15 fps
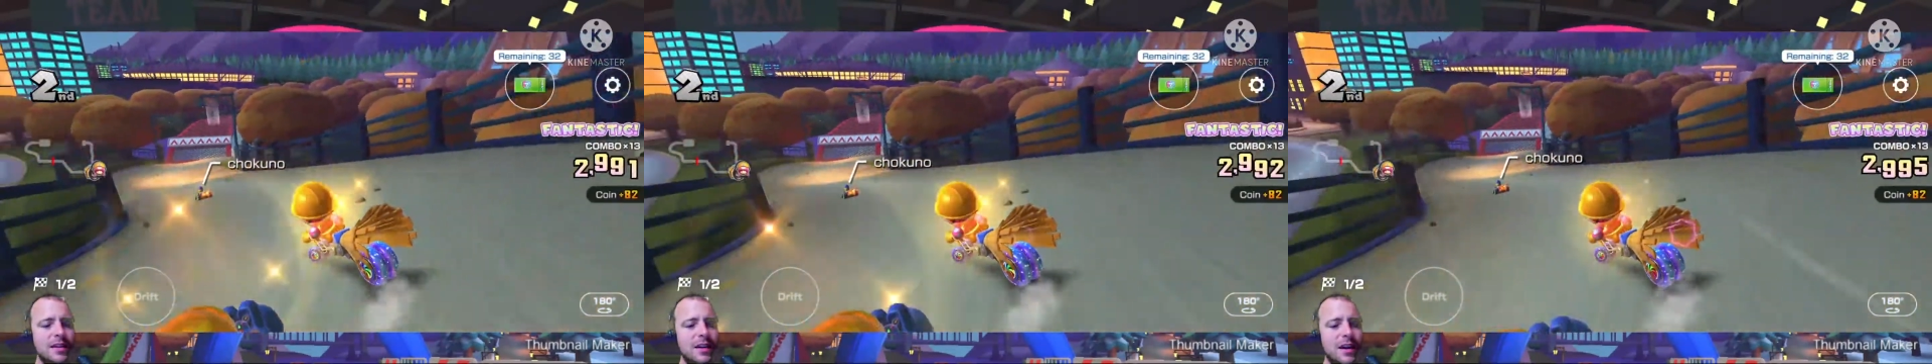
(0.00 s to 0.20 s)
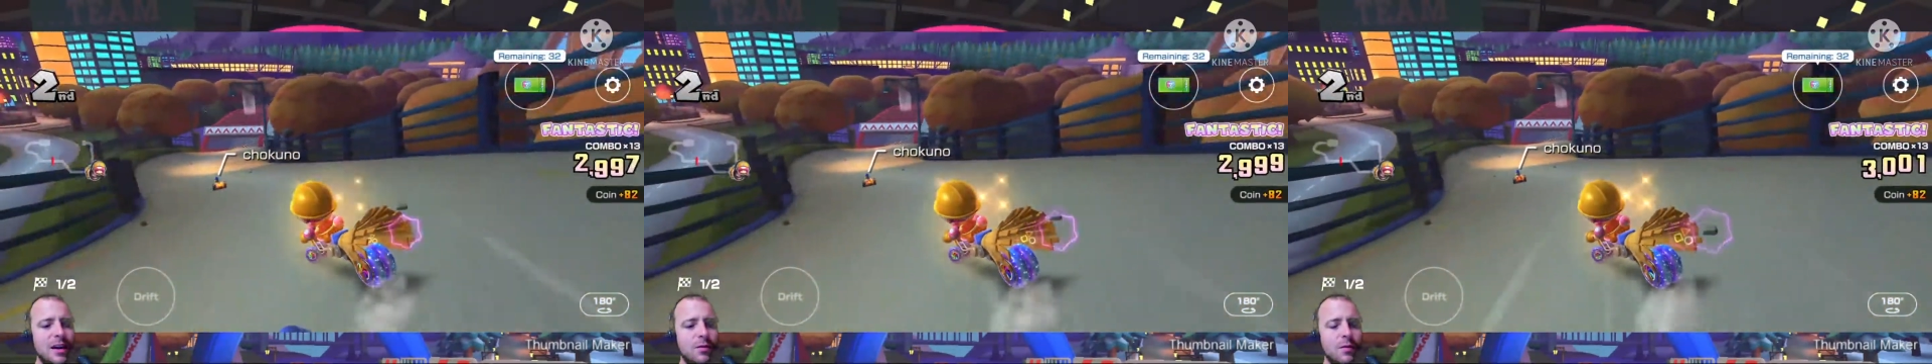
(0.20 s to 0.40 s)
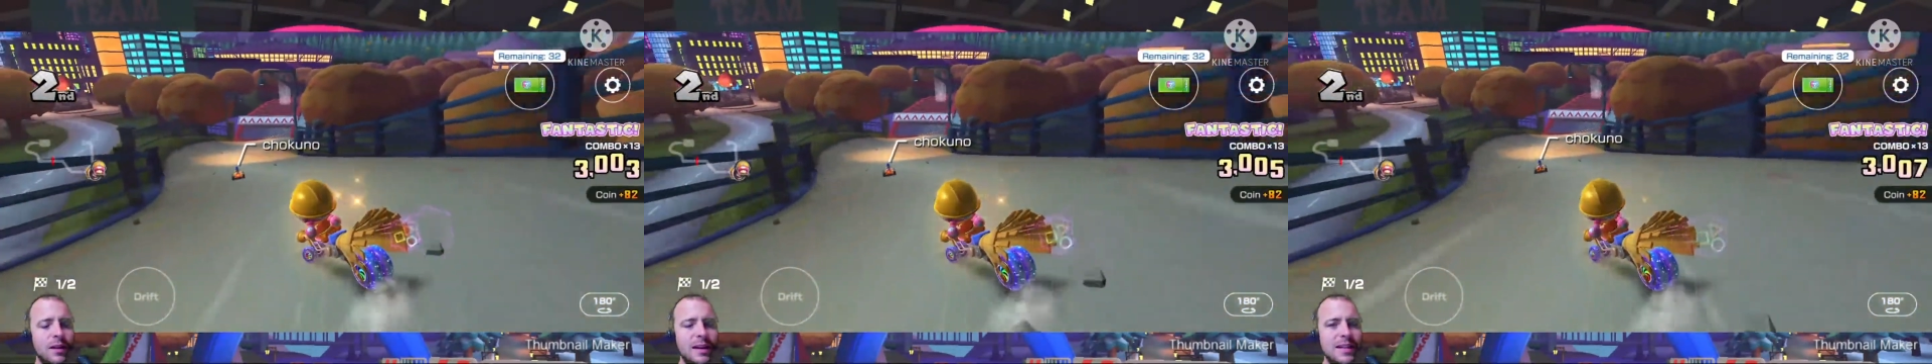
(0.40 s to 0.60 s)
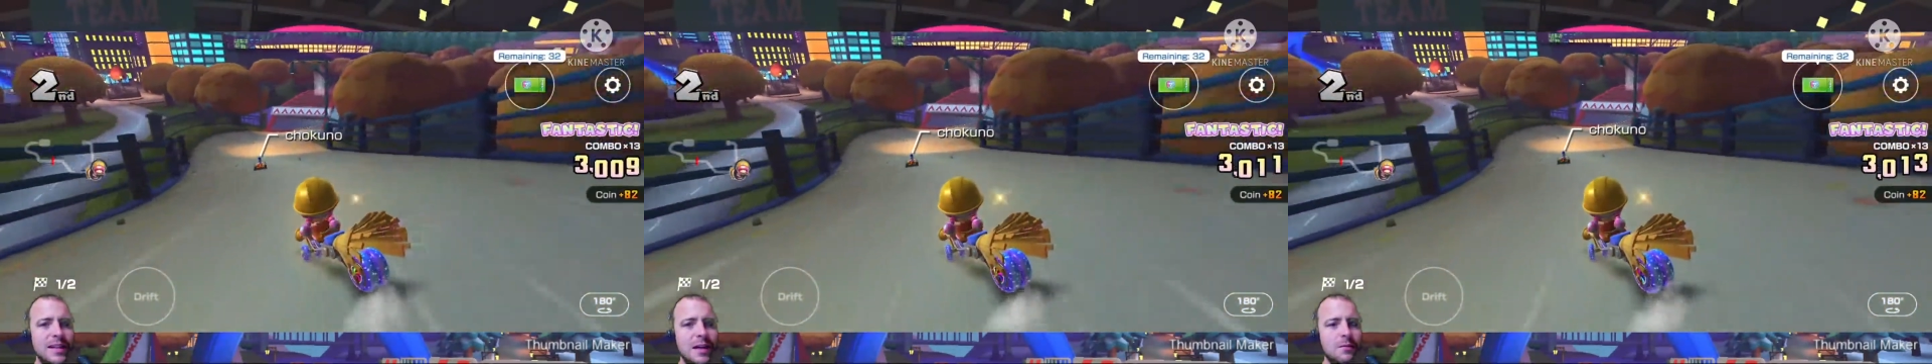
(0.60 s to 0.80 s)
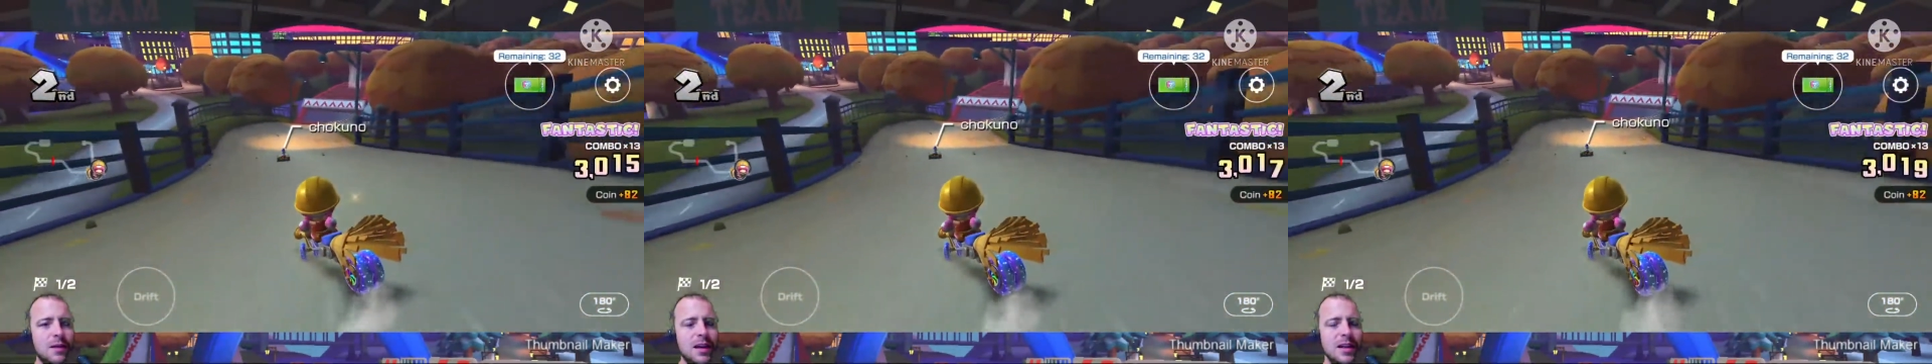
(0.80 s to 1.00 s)
release
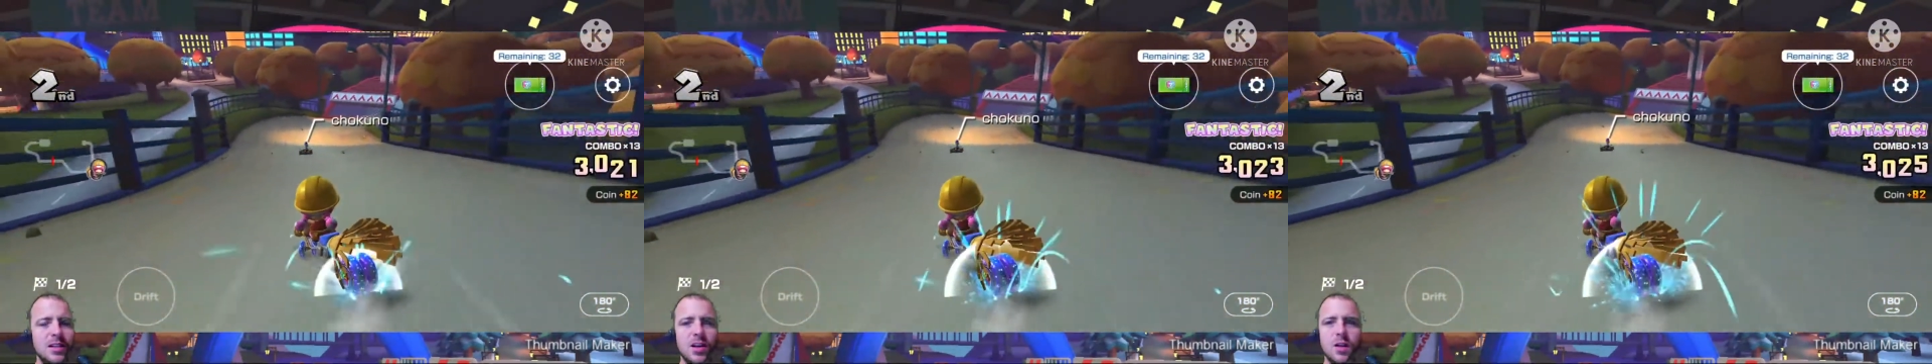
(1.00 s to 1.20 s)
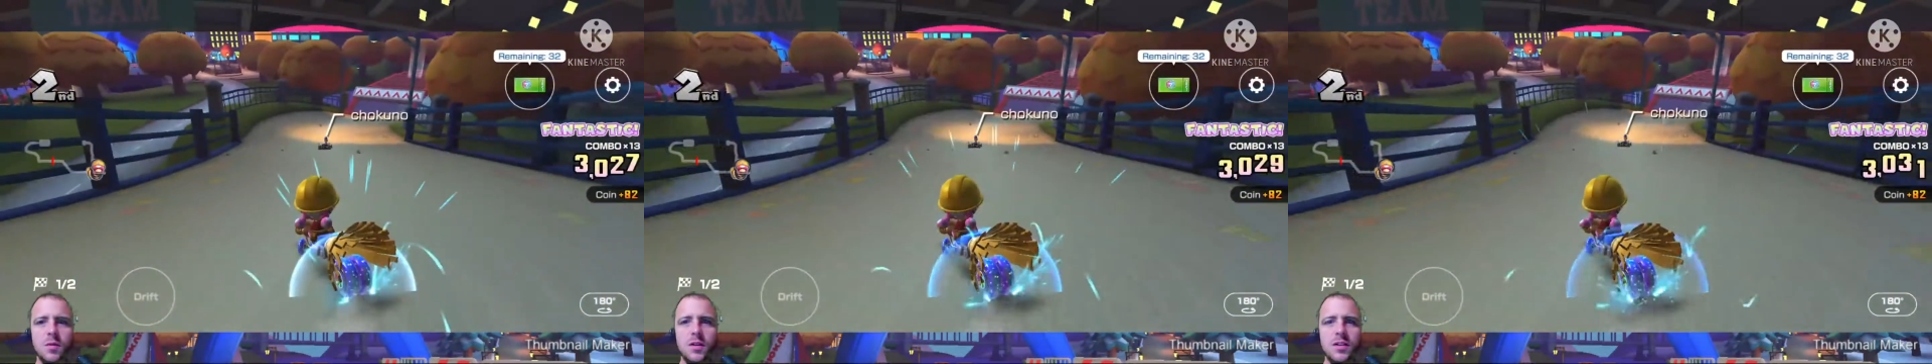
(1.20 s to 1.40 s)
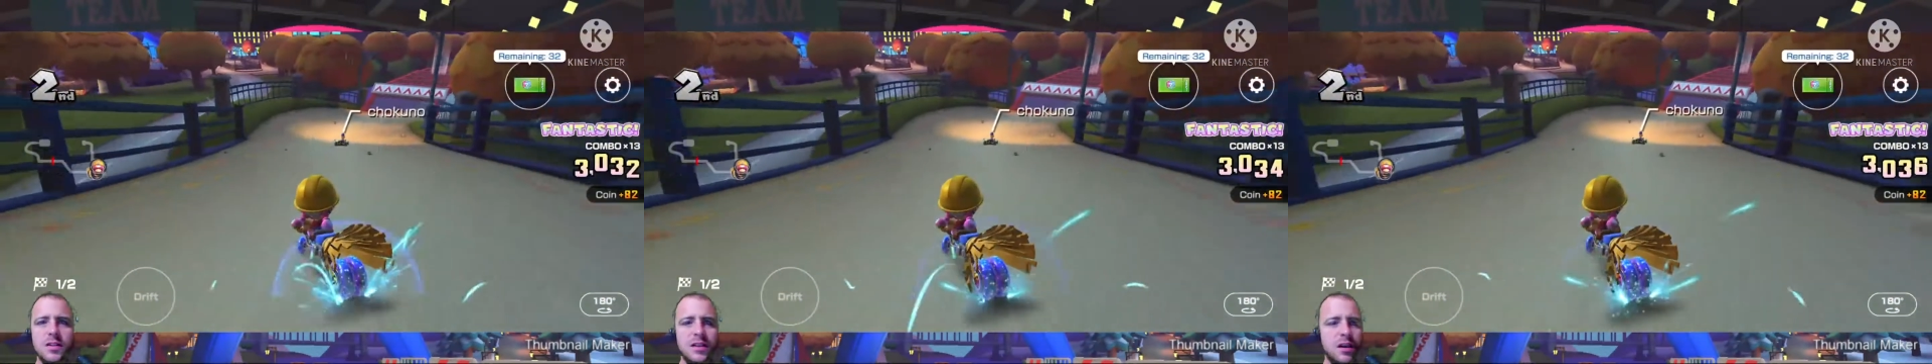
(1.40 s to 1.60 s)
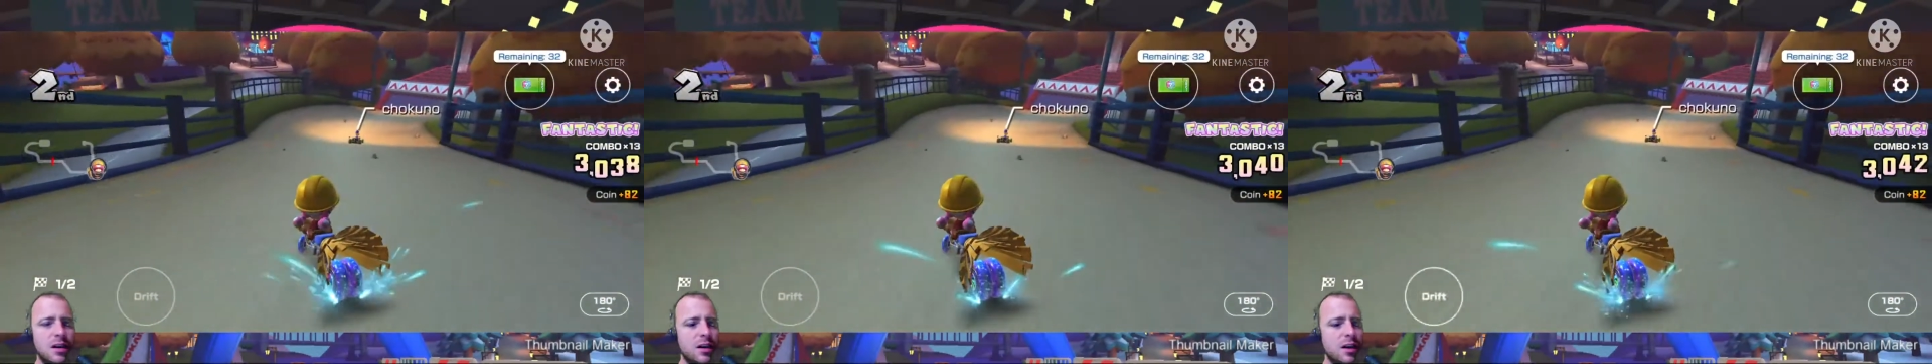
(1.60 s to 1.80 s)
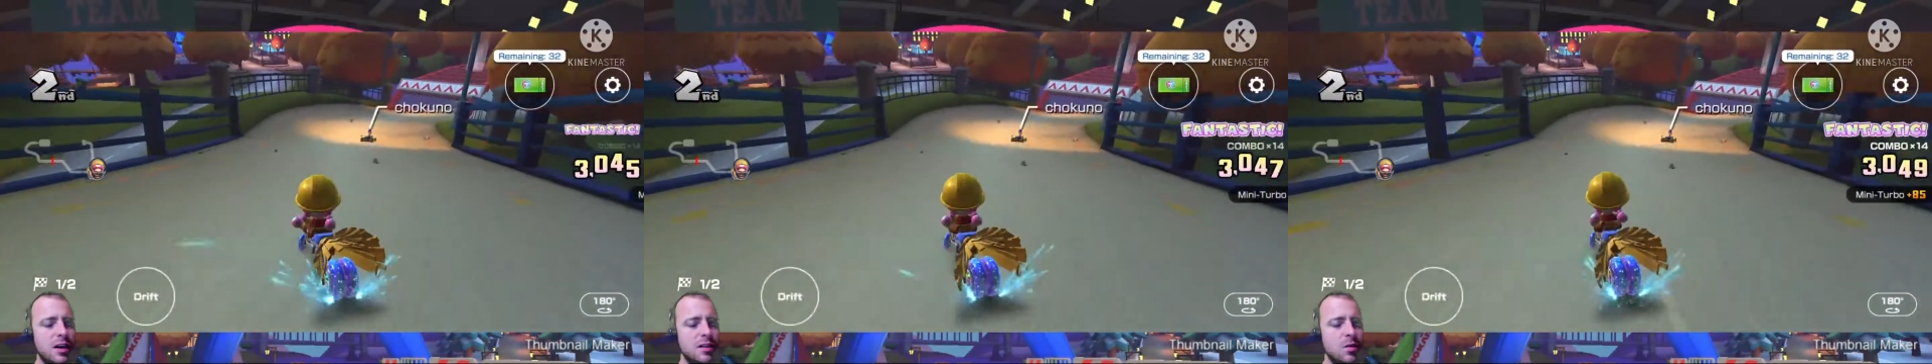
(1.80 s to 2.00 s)
that mini turbo and
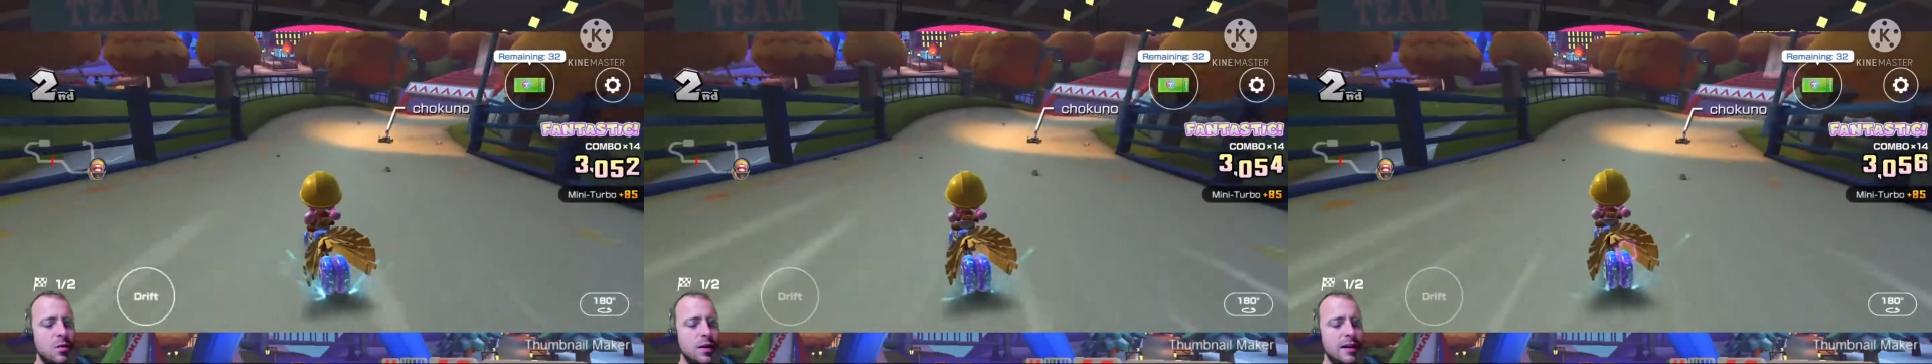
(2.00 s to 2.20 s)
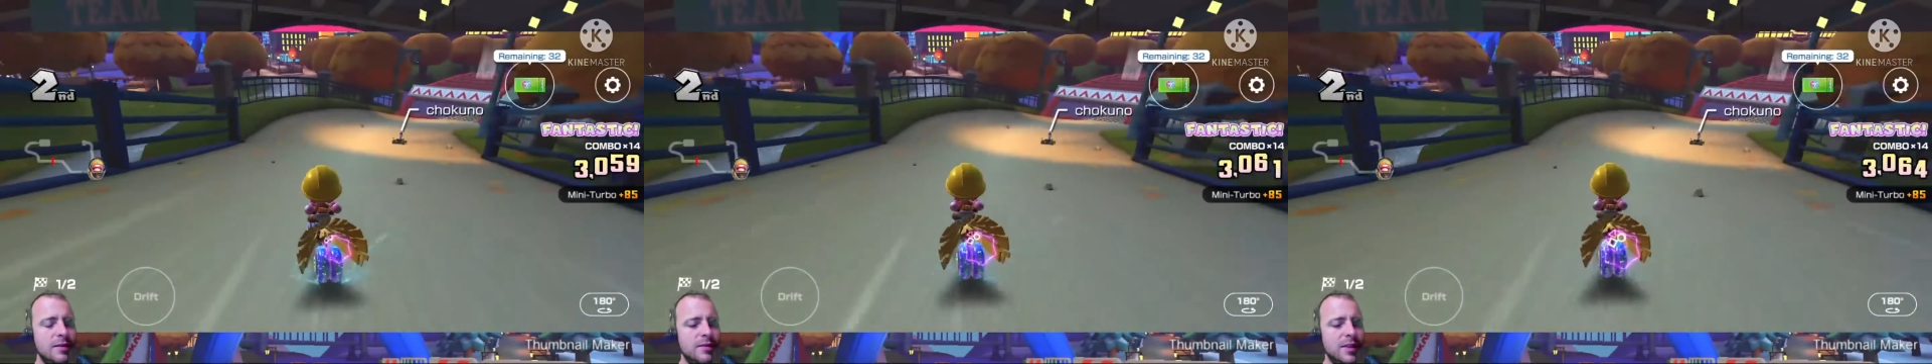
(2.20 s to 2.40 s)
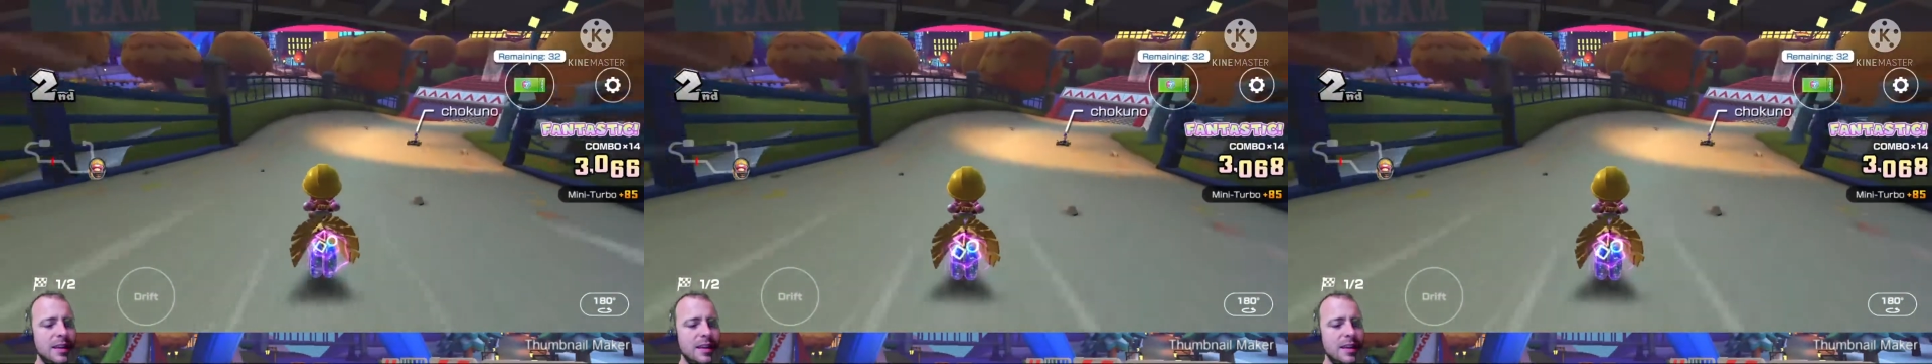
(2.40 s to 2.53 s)
start another one.